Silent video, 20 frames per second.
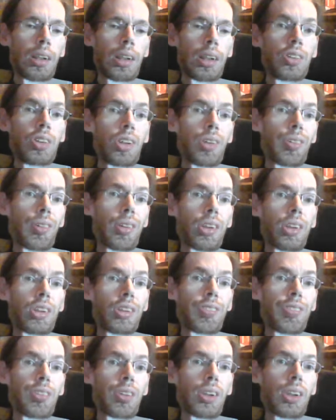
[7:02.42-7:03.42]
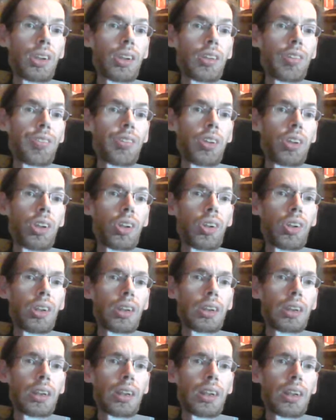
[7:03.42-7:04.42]
As always, if you like the video,
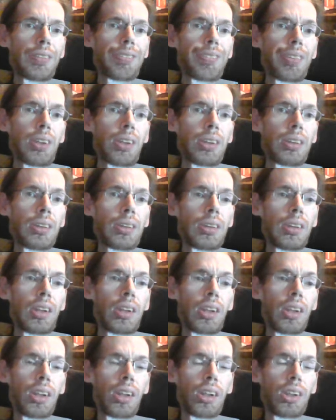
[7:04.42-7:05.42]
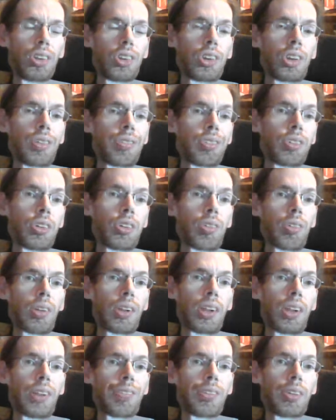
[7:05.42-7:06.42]
hit the like button.
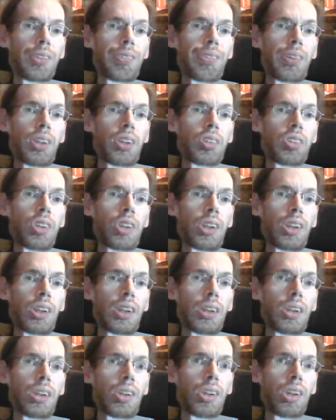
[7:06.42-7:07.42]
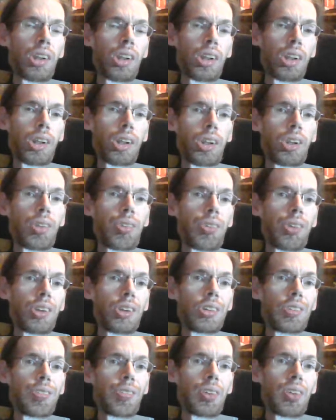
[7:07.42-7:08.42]
Subscribe to my channel
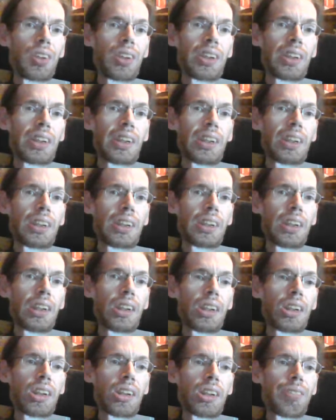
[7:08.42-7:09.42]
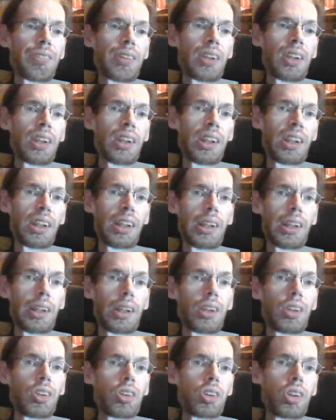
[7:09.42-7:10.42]
Always more content coming.
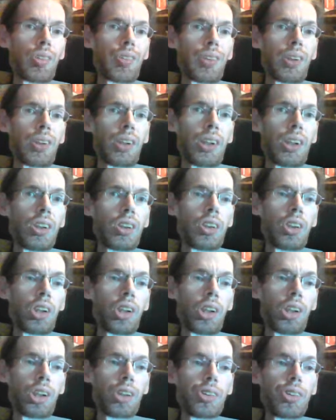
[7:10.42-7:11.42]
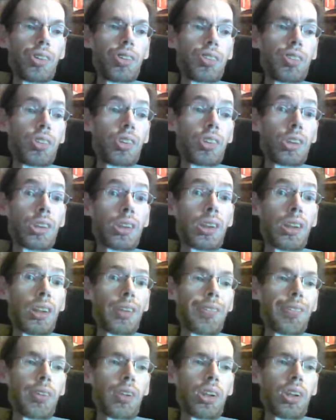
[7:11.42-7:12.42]
As always, you just
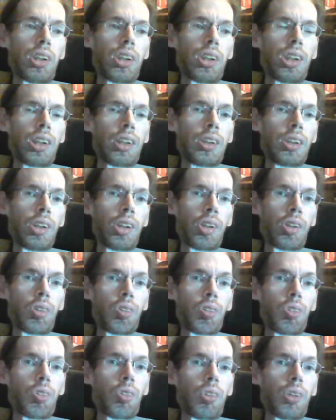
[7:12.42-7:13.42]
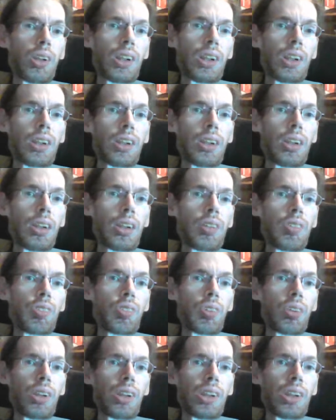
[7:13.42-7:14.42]
keep on rocking,
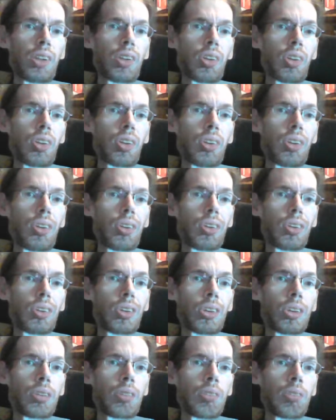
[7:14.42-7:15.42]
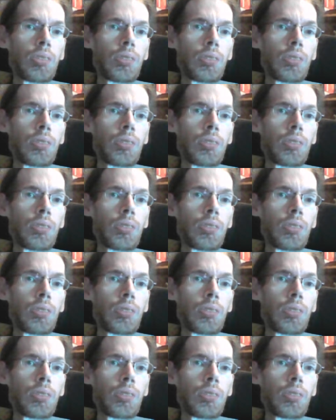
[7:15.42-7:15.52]
rockers.